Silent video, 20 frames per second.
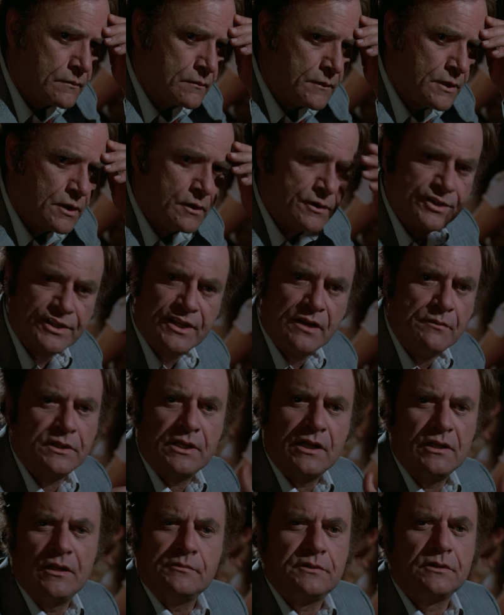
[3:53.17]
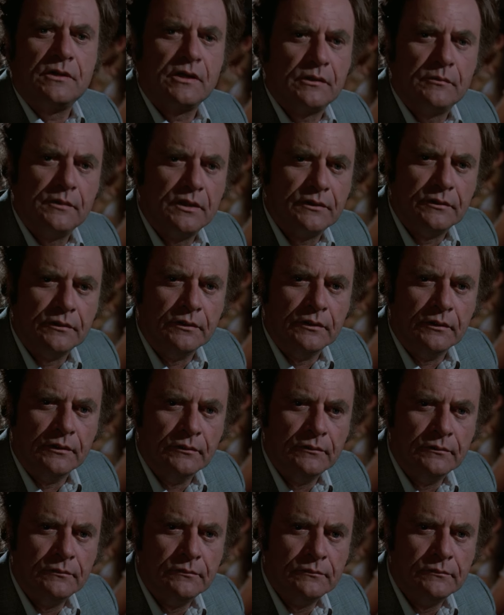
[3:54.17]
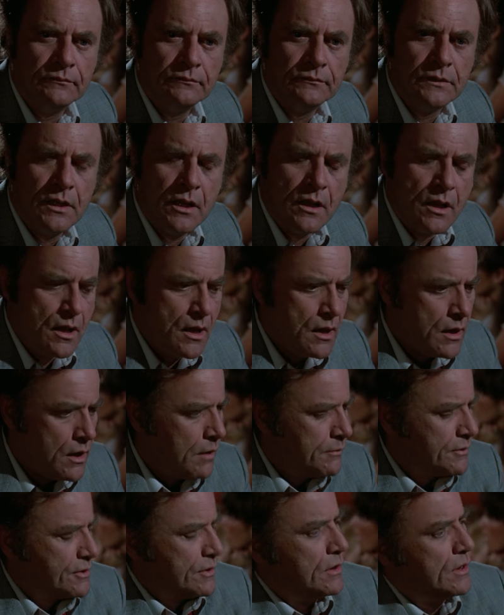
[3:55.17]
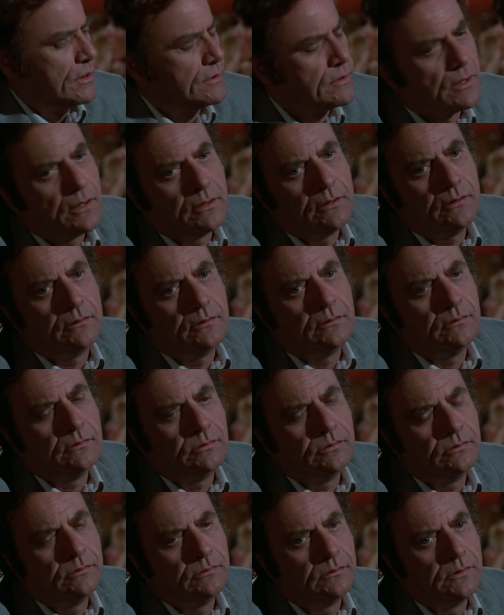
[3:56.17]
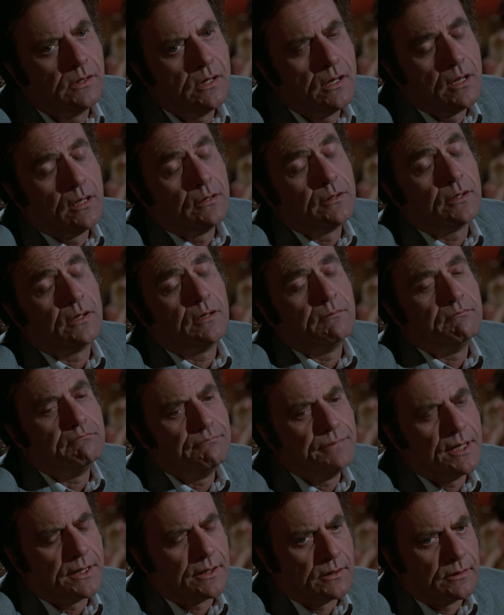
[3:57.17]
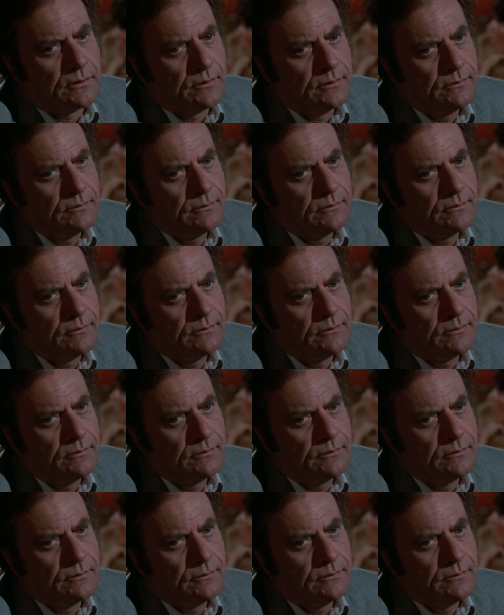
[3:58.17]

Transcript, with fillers: You understand what the hell I'm talking about, do you? I'm trying to tell you that I'm better